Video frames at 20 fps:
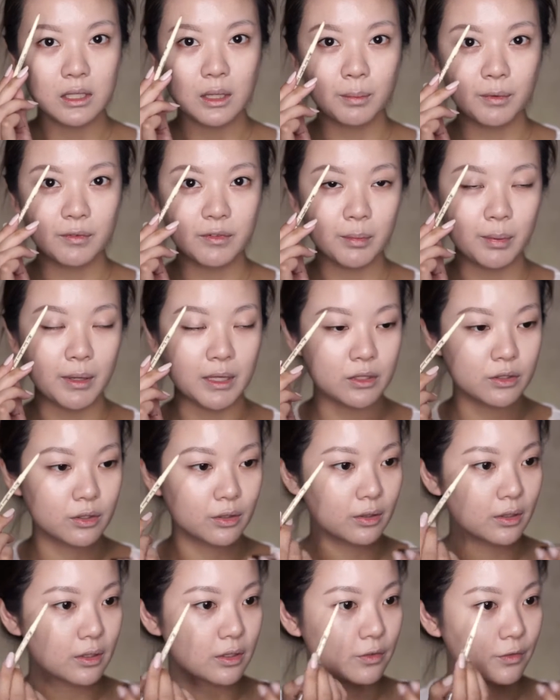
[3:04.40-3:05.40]
tip of the
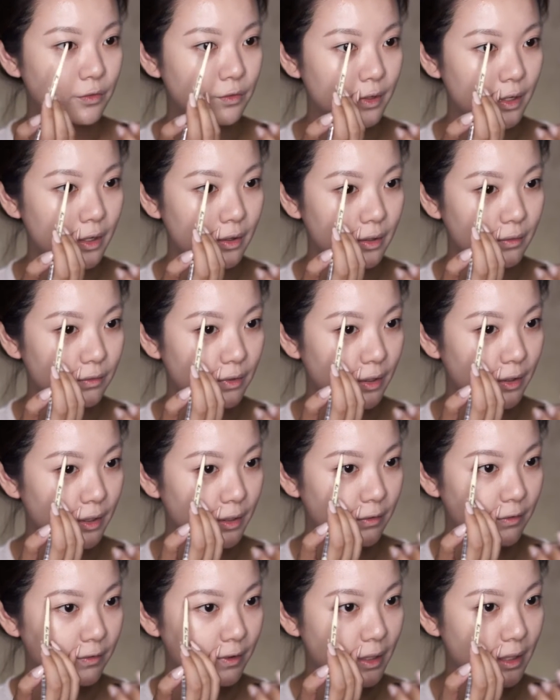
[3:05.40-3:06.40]
pencil is very,
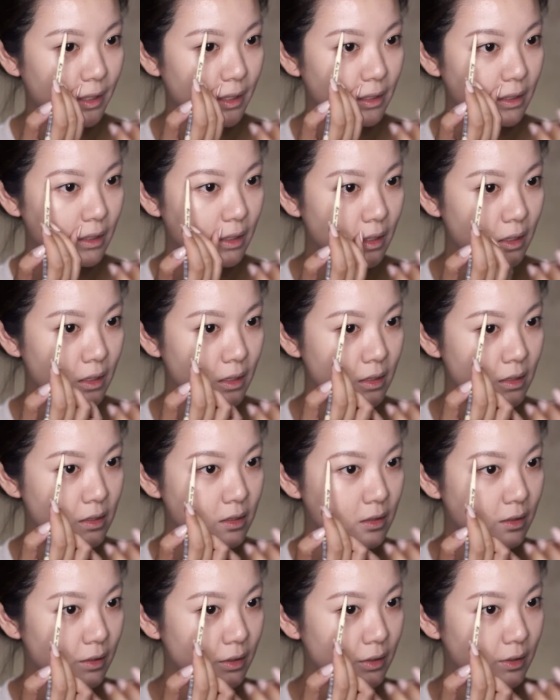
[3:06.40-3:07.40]
very fine,
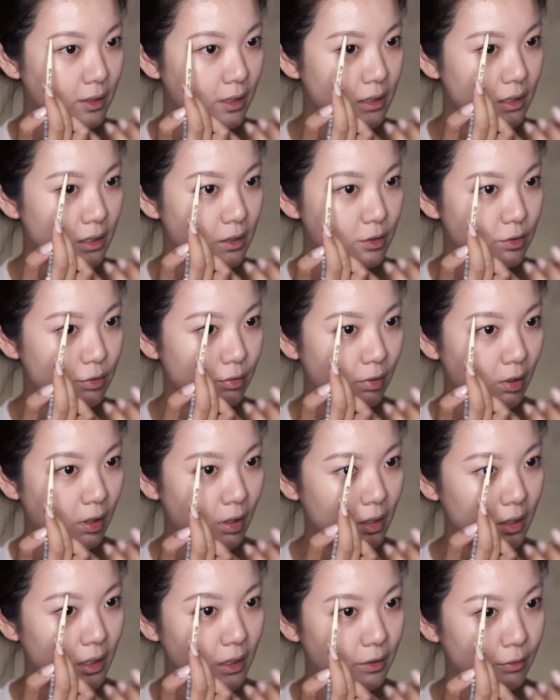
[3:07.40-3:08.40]
so you get to
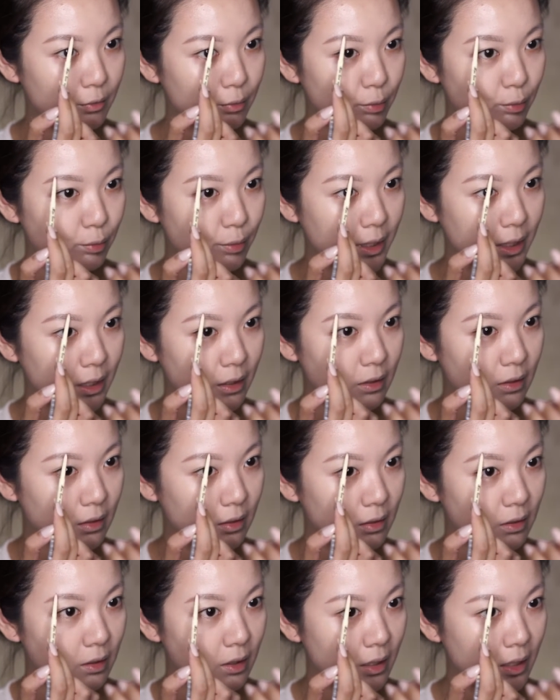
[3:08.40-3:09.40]
draw kind of
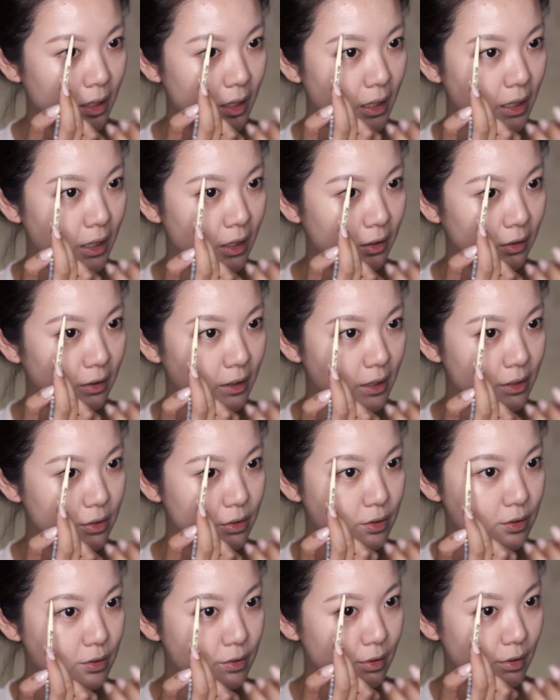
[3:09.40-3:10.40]
real hair-like
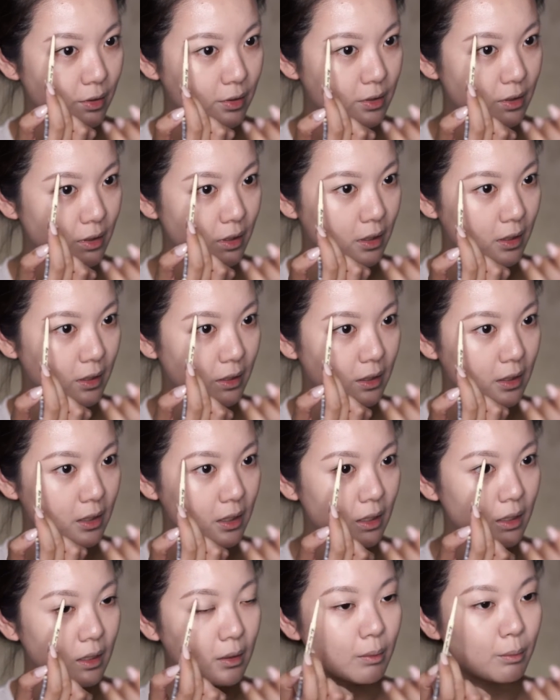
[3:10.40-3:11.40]
strokes on
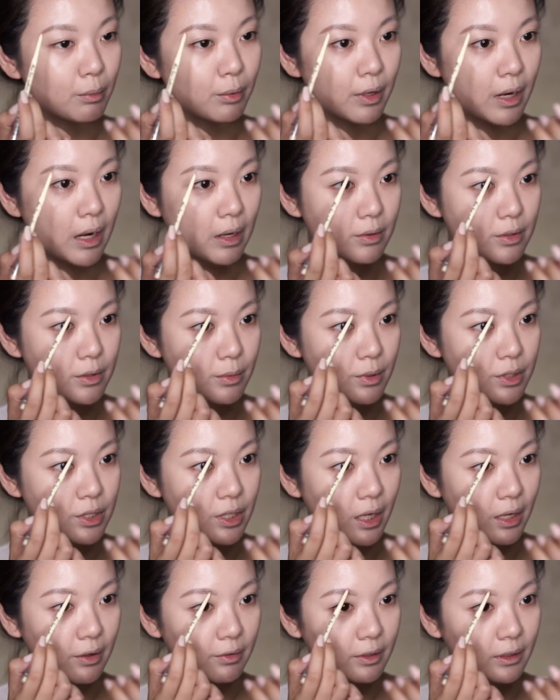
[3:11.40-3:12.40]
the brows,
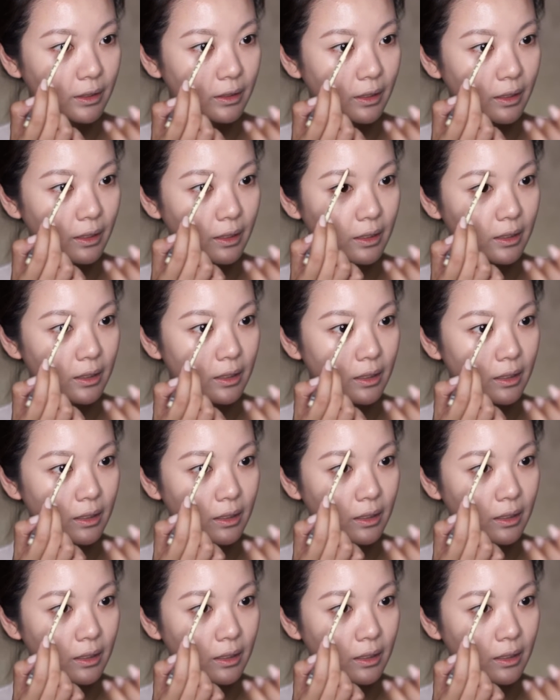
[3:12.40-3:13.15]
which I really like.